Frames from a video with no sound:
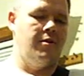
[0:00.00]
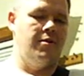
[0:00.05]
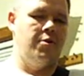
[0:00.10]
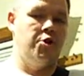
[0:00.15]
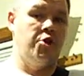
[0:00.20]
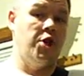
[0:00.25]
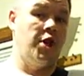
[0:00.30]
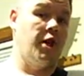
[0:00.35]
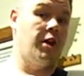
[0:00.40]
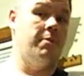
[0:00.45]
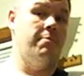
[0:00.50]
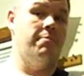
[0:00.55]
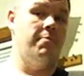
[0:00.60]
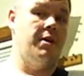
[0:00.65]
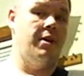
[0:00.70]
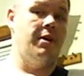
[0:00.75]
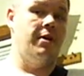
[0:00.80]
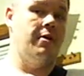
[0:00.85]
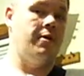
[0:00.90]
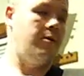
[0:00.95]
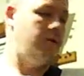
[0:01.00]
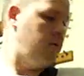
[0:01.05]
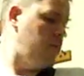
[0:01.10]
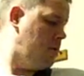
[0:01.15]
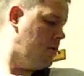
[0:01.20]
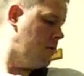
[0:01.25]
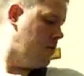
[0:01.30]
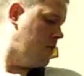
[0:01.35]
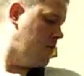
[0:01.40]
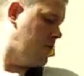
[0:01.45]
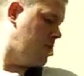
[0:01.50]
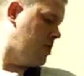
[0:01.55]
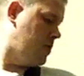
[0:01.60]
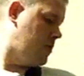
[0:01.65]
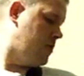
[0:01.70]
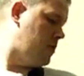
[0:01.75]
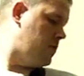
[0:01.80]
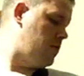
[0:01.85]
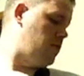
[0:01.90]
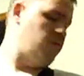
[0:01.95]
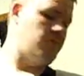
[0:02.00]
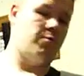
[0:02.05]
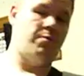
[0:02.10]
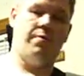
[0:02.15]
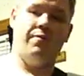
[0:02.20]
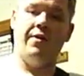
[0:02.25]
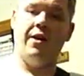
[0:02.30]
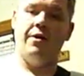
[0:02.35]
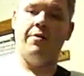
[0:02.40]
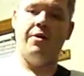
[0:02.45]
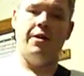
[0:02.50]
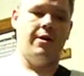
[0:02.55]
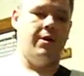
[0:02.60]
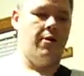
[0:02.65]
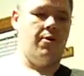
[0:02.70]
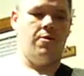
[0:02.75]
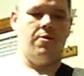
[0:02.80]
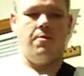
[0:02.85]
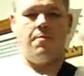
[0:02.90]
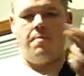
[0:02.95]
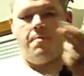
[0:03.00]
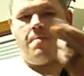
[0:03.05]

chicken pick, which we've got right here,